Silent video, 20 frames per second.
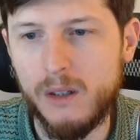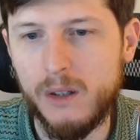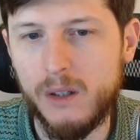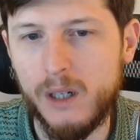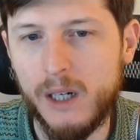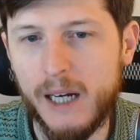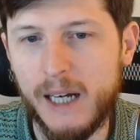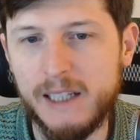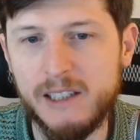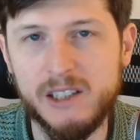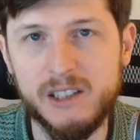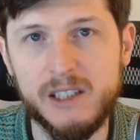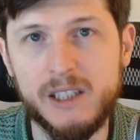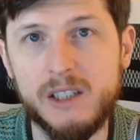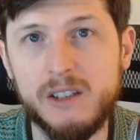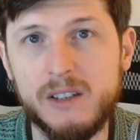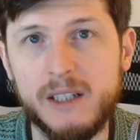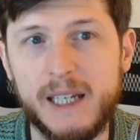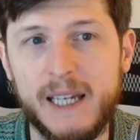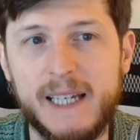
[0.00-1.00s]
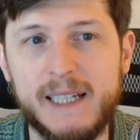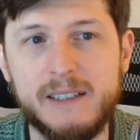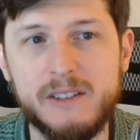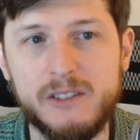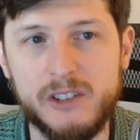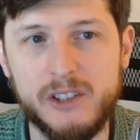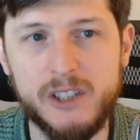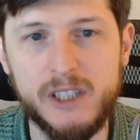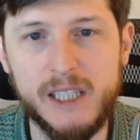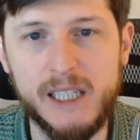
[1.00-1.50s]
I still can
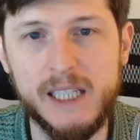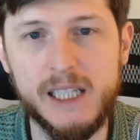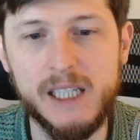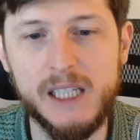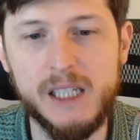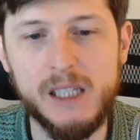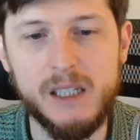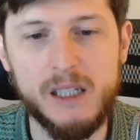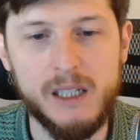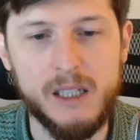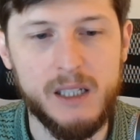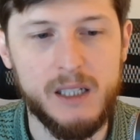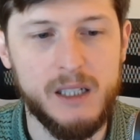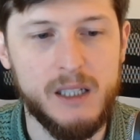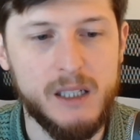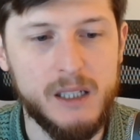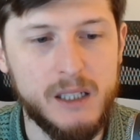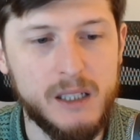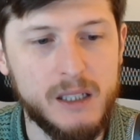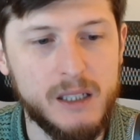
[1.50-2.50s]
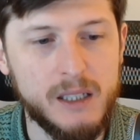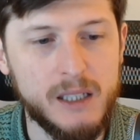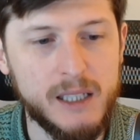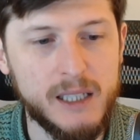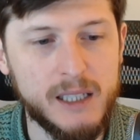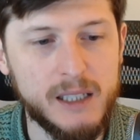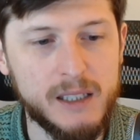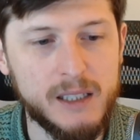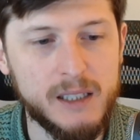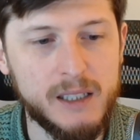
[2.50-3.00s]
see
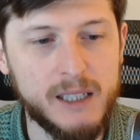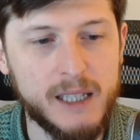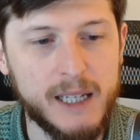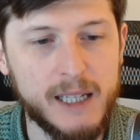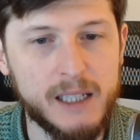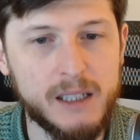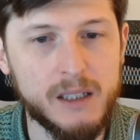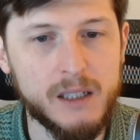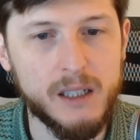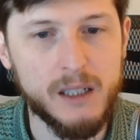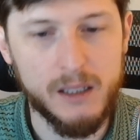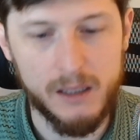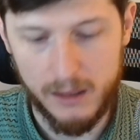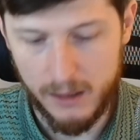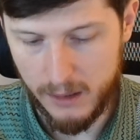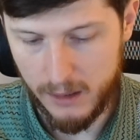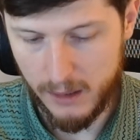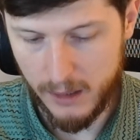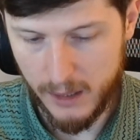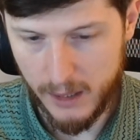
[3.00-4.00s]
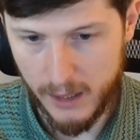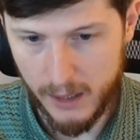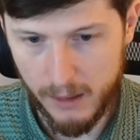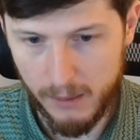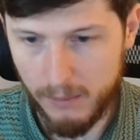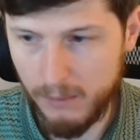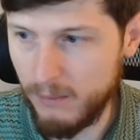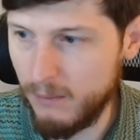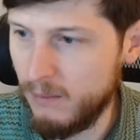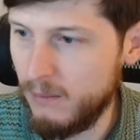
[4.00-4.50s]
in the data
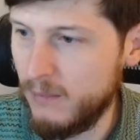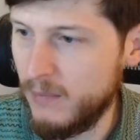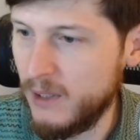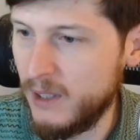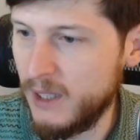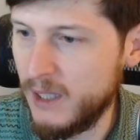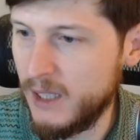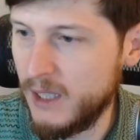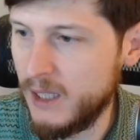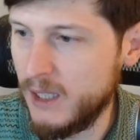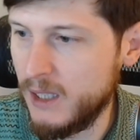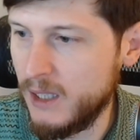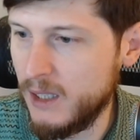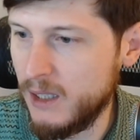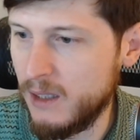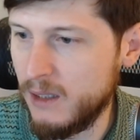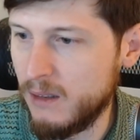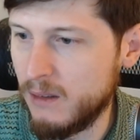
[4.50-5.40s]
the